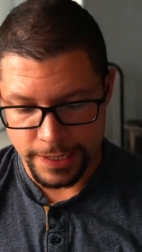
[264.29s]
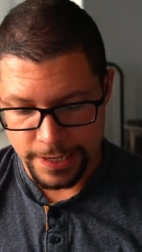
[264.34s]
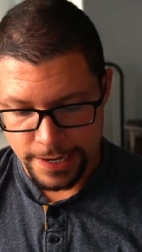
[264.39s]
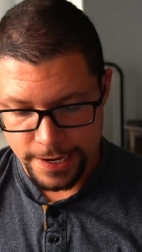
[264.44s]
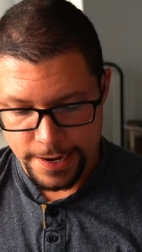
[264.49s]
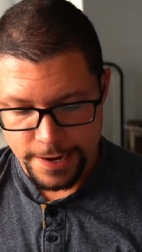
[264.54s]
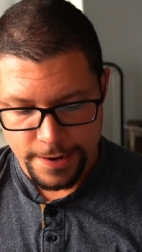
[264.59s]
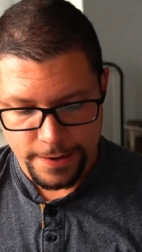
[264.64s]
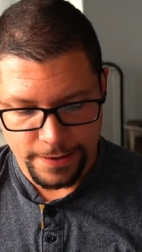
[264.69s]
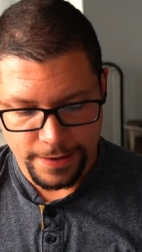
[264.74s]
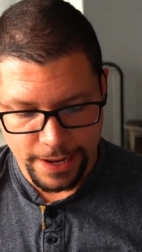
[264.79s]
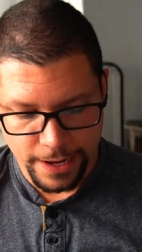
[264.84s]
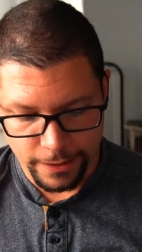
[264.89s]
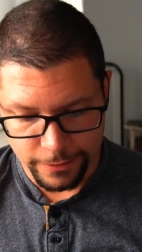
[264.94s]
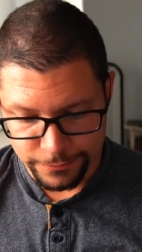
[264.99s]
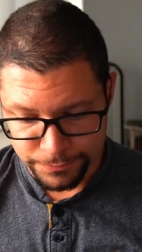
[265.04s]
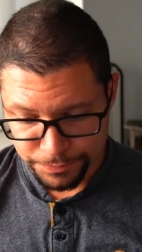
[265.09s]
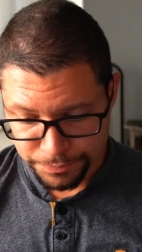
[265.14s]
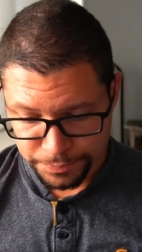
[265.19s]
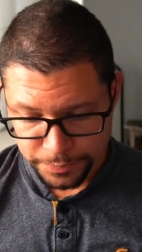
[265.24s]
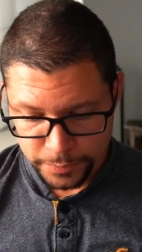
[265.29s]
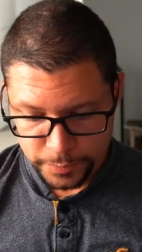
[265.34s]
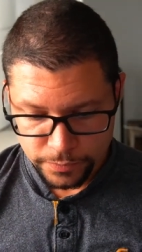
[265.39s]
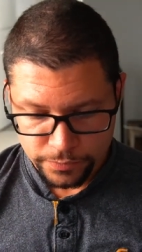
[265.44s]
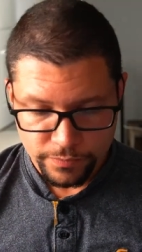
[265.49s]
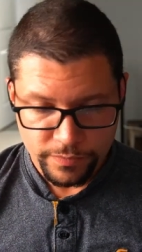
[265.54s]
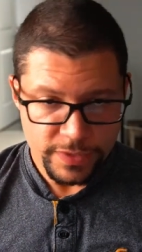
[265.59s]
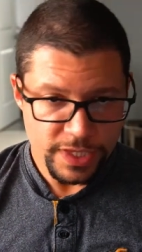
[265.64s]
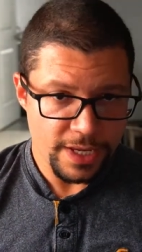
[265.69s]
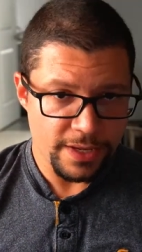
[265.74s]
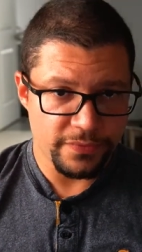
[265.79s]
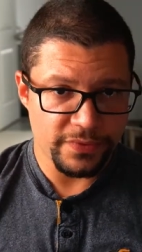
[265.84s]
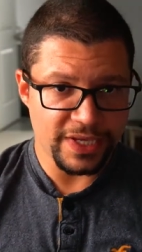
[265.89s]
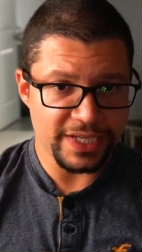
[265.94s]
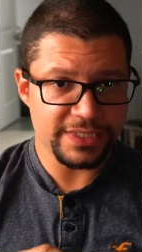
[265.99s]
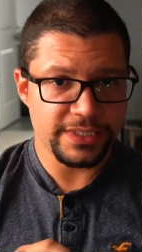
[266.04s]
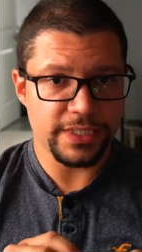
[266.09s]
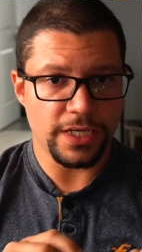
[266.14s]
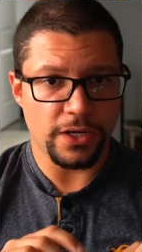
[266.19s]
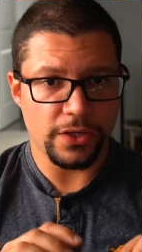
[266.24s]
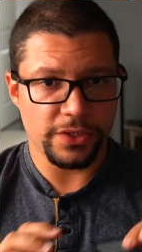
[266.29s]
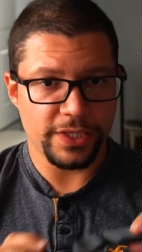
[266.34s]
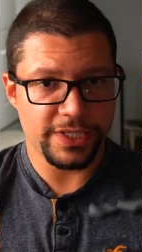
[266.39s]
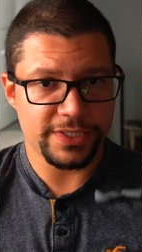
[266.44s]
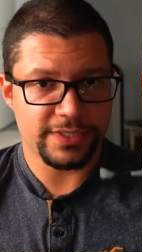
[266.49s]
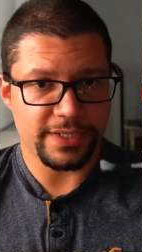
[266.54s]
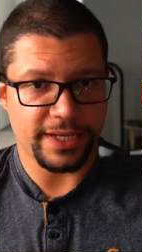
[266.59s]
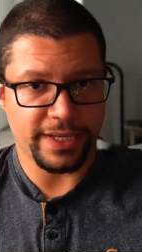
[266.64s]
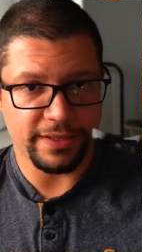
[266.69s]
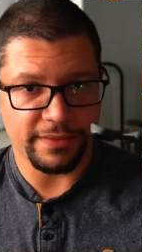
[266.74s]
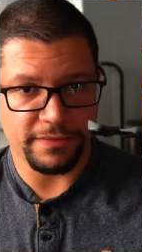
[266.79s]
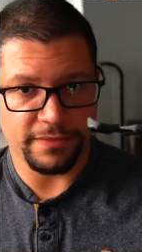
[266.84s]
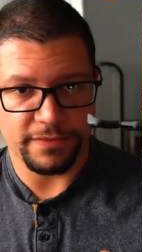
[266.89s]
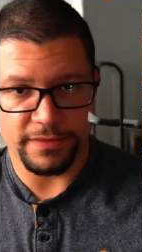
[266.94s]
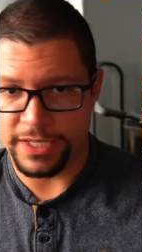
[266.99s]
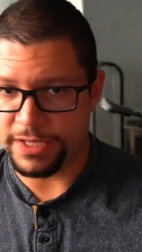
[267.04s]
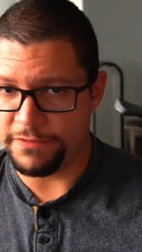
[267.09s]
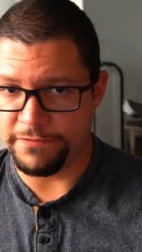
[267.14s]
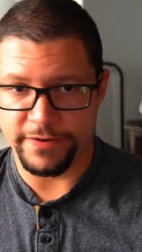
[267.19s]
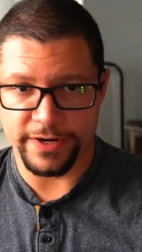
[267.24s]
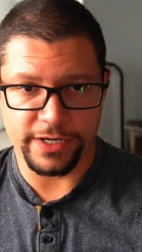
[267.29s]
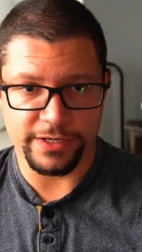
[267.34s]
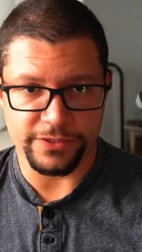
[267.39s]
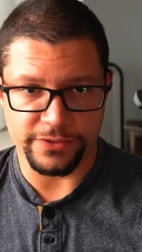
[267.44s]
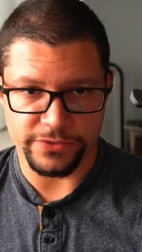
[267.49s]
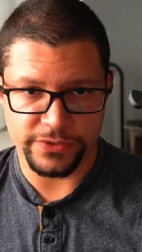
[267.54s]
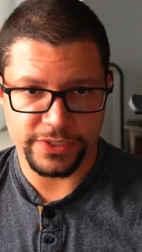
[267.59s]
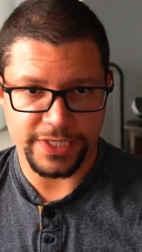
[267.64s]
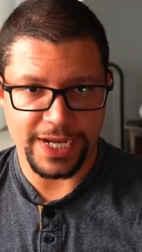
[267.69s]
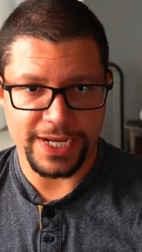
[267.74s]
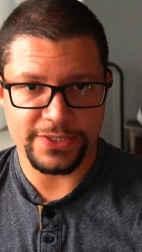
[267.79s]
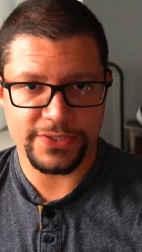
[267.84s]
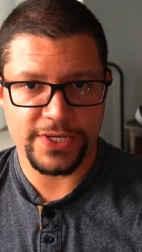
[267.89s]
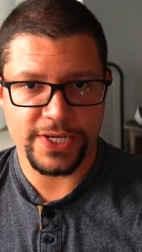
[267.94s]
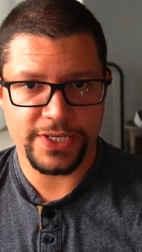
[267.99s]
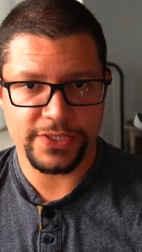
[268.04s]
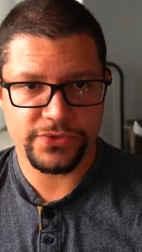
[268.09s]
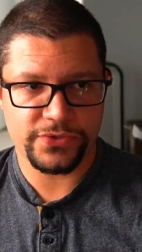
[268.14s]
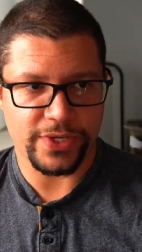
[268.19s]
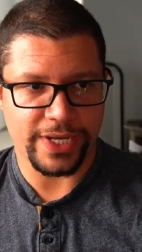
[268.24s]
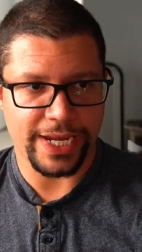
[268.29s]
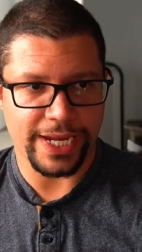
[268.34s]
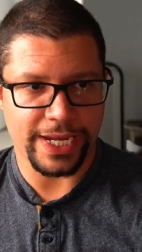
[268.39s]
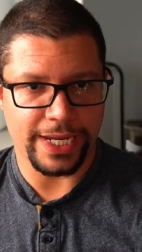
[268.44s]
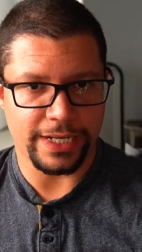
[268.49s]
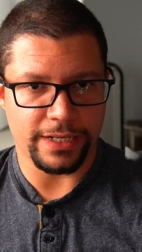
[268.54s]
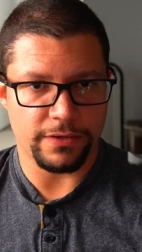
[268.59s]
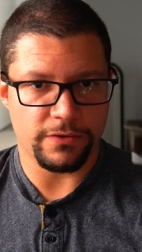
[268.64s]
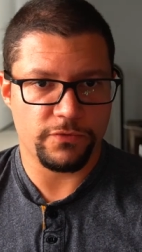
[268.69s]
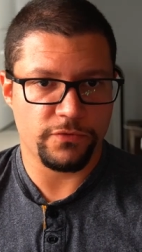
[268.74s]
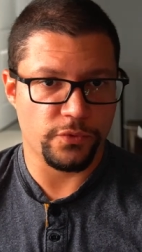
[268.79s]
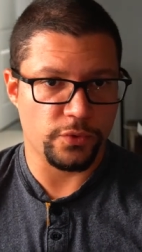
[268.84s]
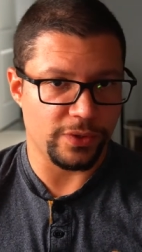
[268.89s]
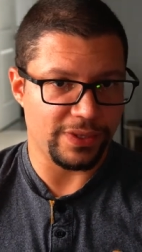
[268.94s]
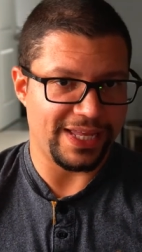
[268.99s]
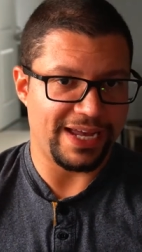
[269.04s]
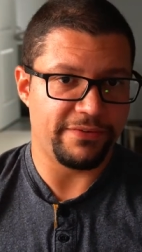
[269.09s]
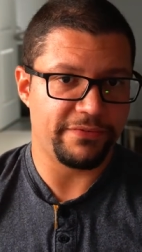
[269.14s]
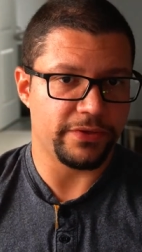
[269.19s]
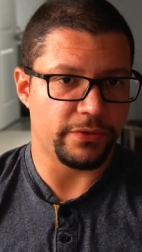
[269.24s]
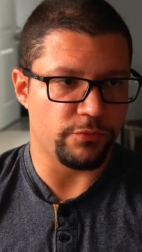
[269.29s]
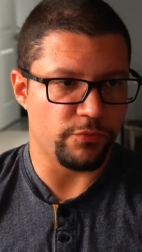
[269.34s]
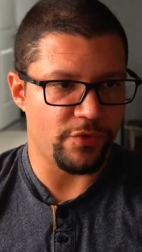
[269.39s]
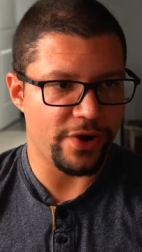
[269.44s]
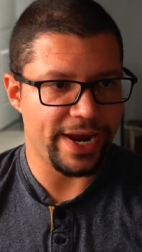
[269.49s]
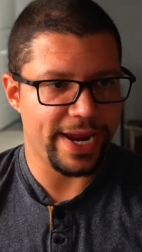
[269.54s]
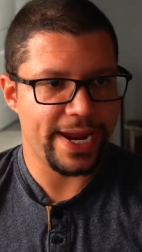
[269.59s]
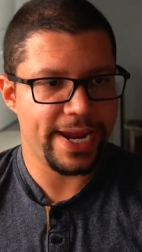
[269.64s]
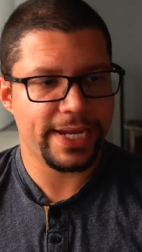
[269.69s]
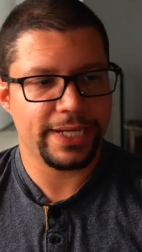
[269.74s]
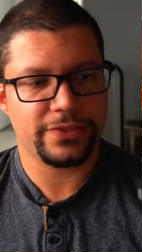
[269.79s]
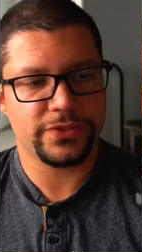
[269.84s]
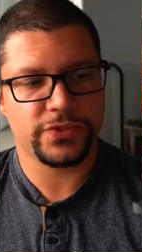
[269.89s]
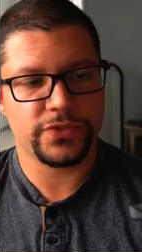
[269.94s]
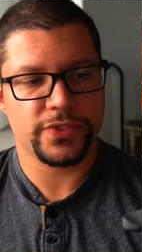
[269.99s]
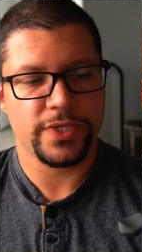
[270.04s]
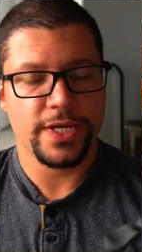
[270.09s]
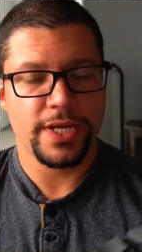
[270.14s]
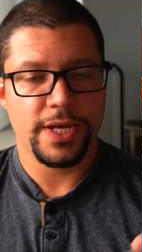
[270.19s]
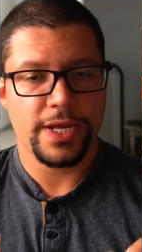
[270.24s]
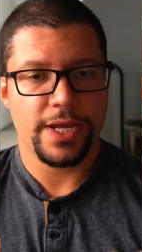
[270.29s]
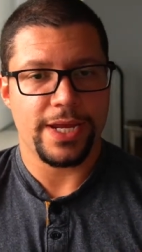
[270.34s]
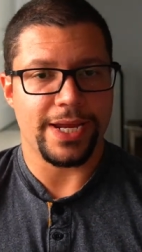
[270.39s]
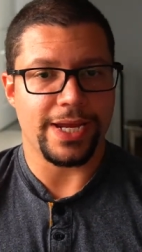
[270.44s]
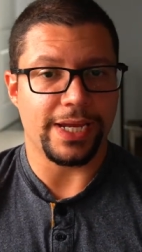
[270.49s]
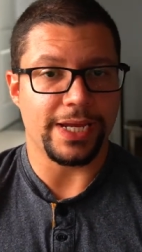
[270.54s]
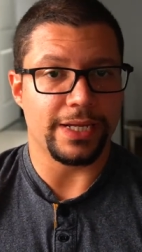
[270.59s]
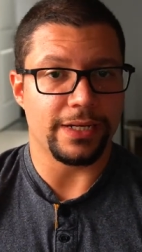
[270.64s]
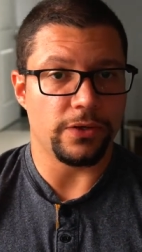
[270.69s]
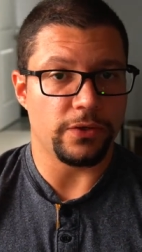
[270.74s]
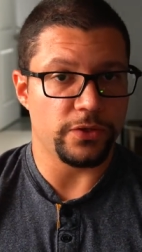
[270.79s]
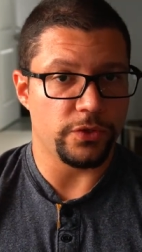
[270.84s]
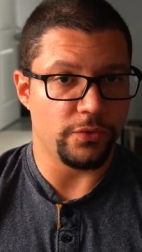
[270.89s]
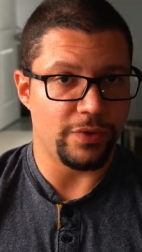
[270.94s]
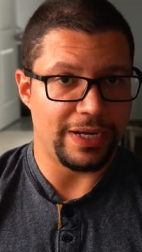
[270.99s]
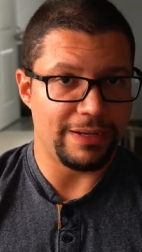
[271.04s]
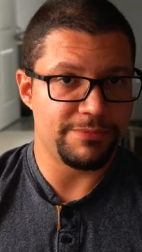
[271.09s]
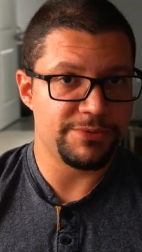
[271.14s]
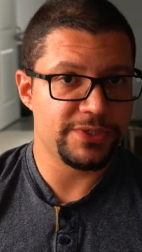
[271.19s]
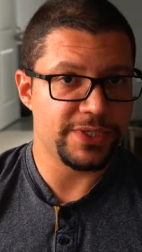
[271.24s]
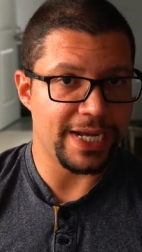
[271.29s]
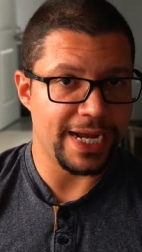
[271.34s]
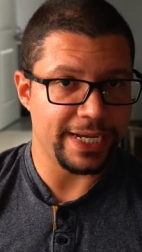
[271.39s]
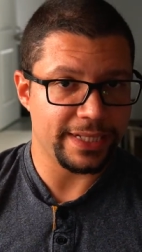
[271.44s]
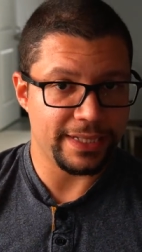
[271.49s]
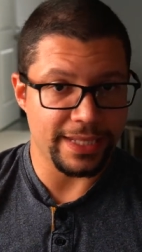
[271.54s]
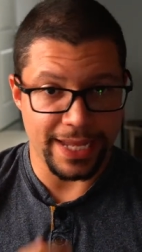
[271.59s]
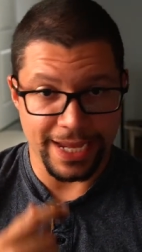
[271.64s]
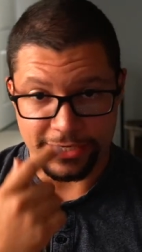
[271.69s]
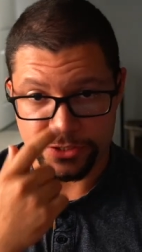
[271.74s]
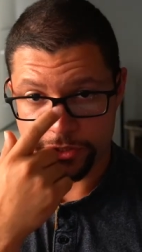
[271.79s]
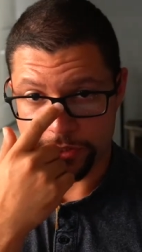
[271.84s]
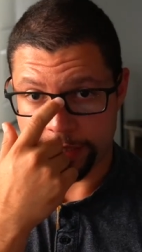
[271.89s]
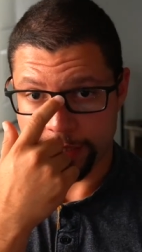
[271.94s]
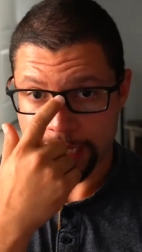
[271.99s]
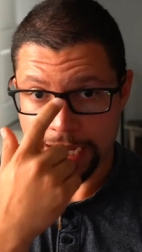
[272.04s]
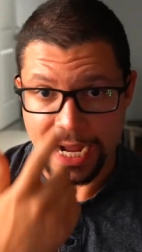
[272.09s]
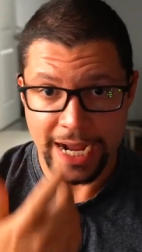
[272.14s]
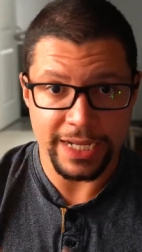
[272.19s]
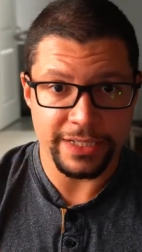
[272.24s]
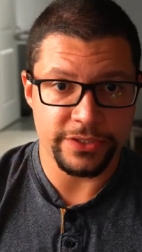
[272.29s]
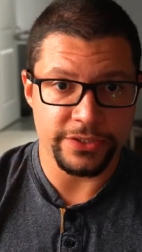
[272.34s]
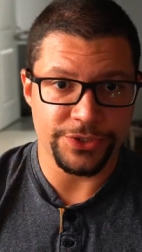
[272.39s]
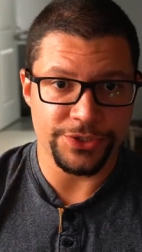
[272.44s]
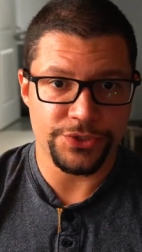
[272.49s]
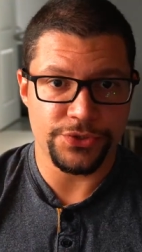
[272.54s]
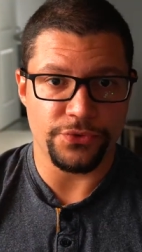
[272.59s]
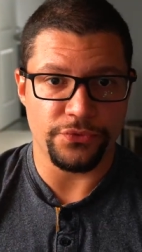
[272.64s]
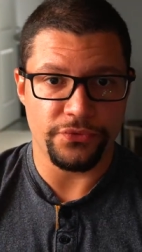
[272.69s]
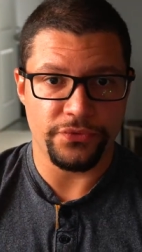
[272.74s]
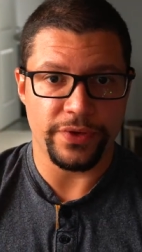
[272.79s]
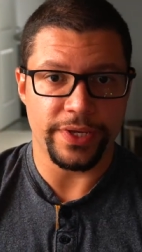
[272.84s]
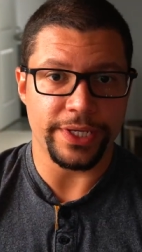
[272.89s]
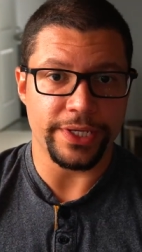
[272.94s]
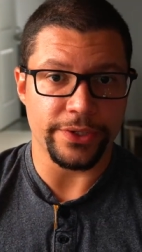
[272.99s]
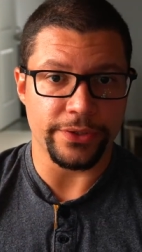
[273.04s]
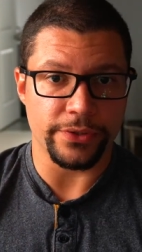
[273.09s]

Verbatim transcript: Now, they sell this in, in various sizes and for left and right hands. And on the website, they actually guide you to figure